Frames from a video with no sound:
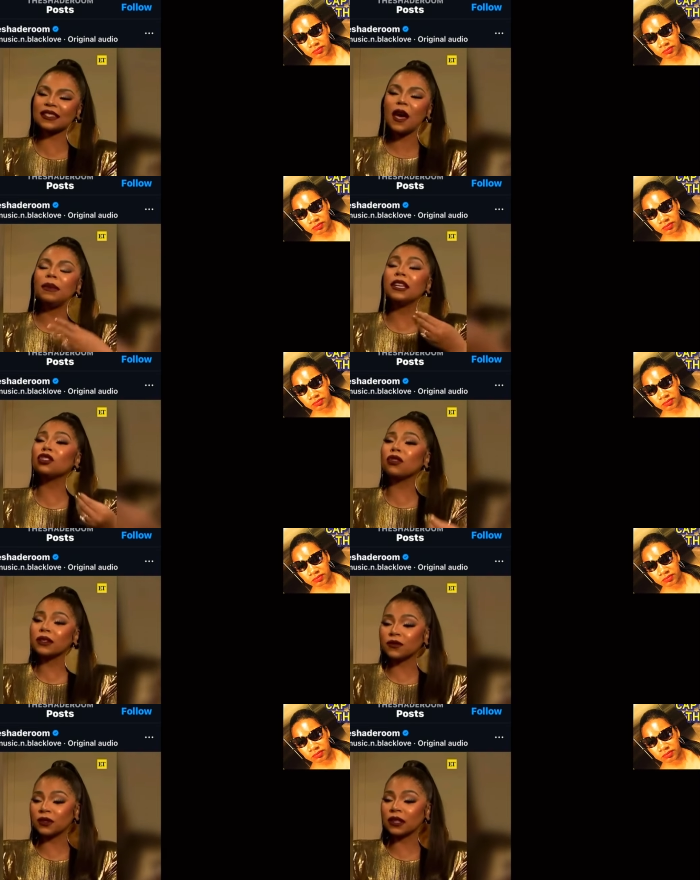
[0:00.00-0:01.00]
Speaker 1: being
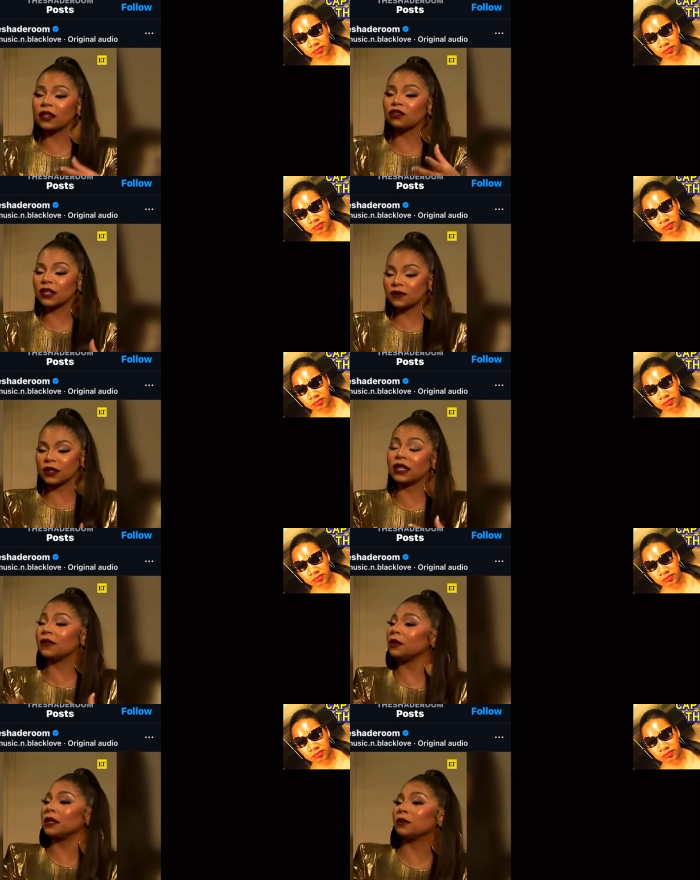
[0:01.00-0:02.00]
grateful and graceful and giving
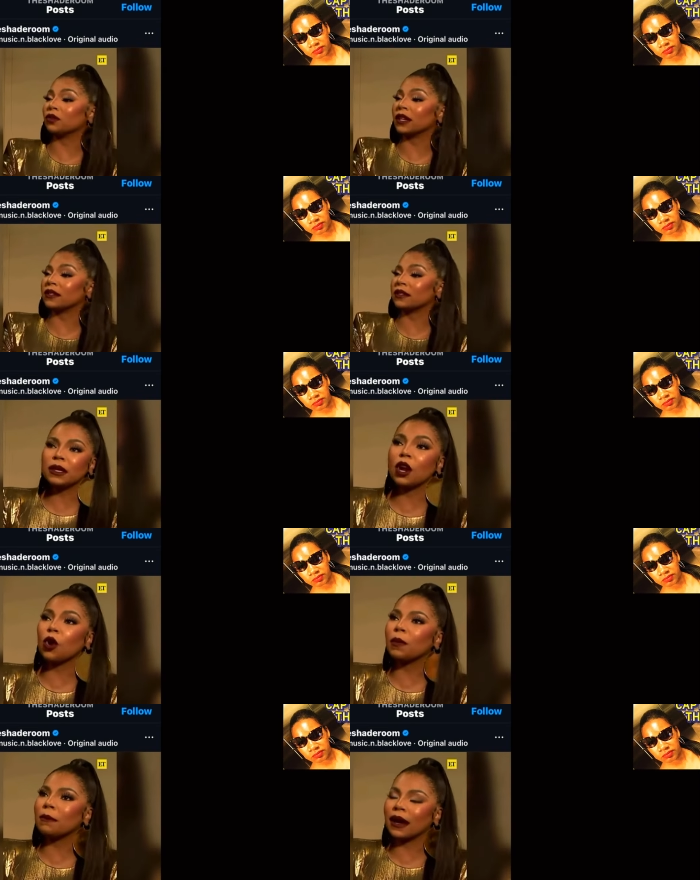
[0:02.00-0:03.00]
people grace, being
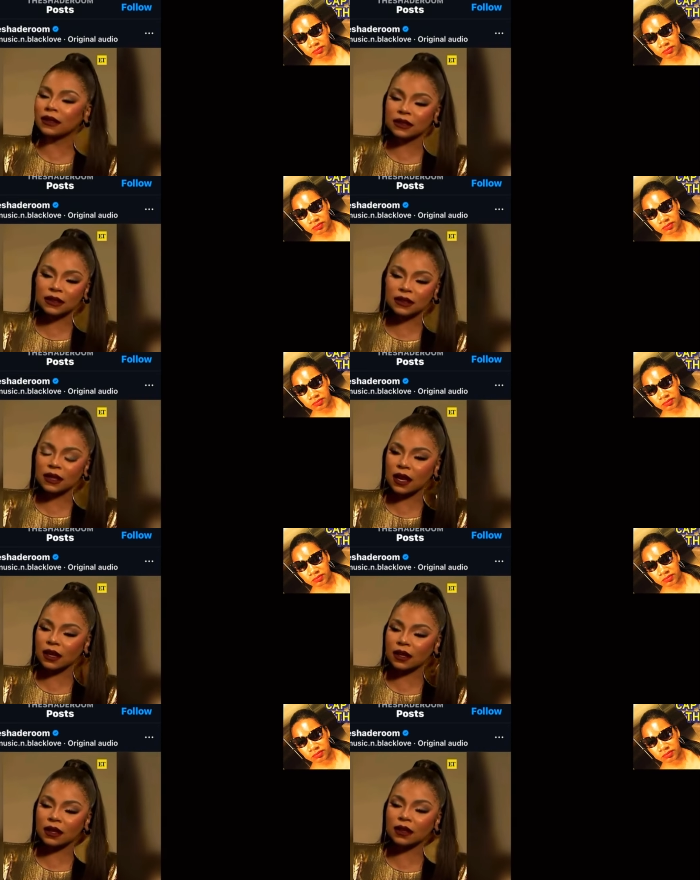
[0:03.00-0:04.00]
open-minded and,
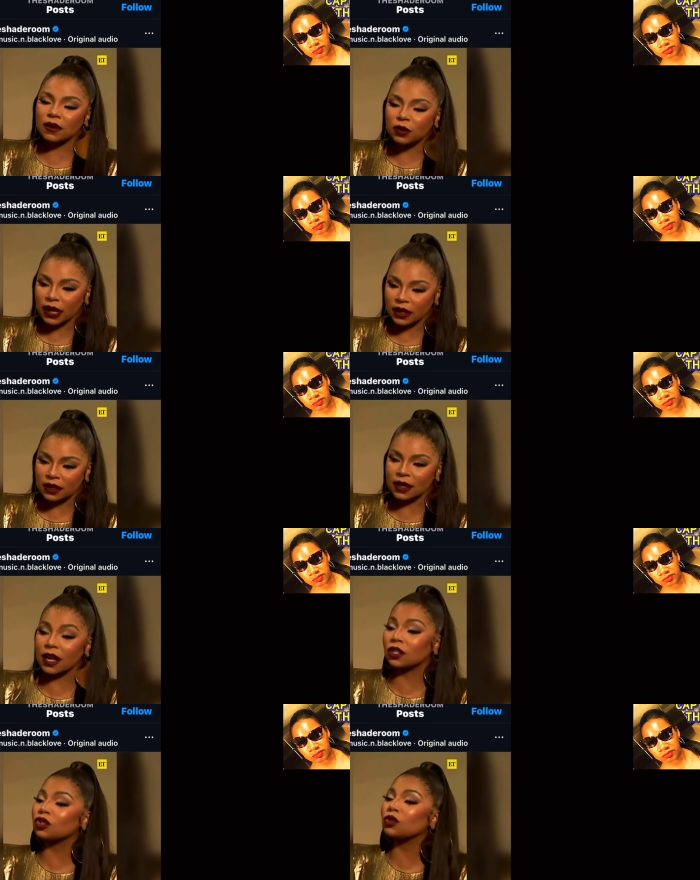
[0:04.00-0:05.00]
and level-headed and not
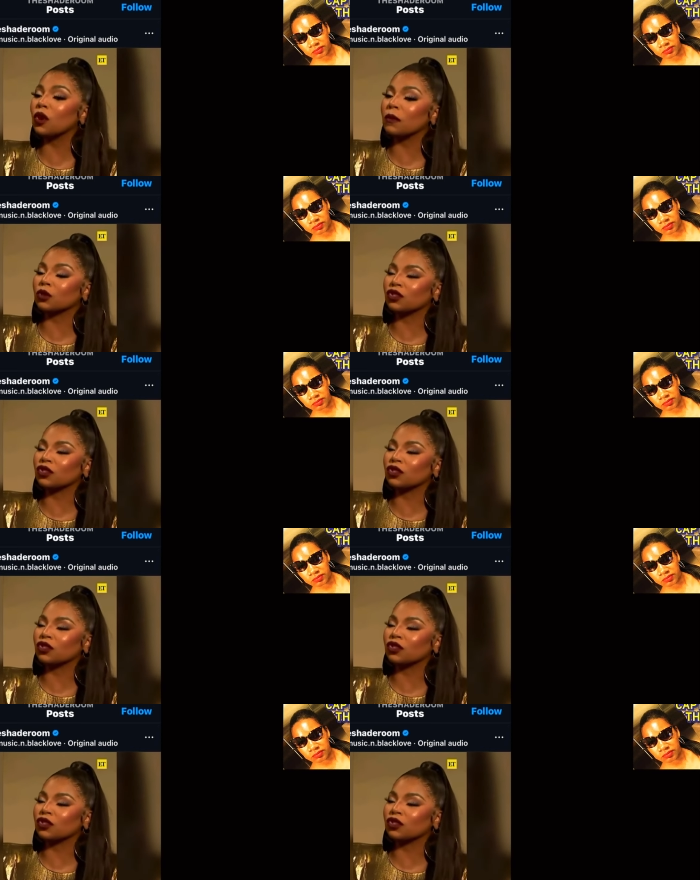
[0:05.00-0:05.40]
too emotional.